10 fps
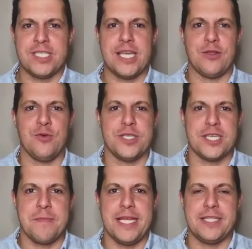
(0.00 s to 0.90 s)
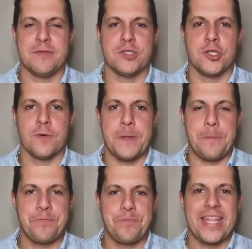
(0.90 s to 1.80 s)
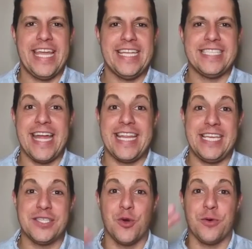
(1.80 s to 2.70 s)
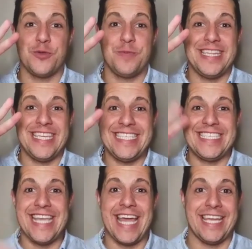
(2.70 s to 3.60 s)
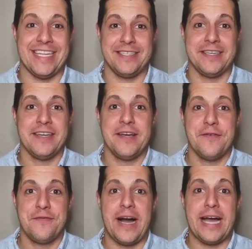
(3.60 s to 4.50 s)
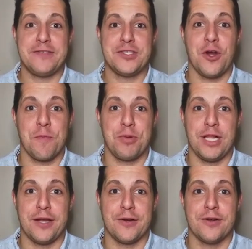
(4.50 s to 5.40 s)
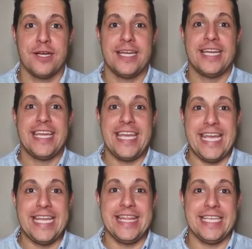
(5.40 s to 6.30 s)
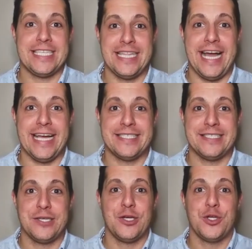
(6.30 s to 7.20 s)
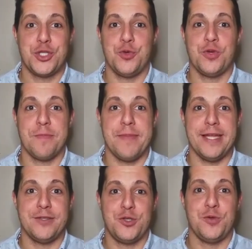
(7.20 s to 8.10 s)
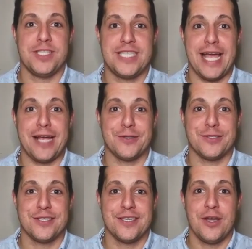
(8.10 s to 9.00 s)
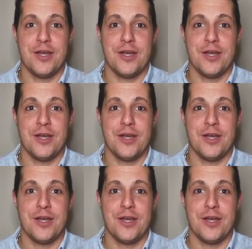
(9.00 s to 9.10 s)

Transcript: St. Louis committing to Missouri. It is that he is going to be the second five-star player in this class to commit to the Tigers.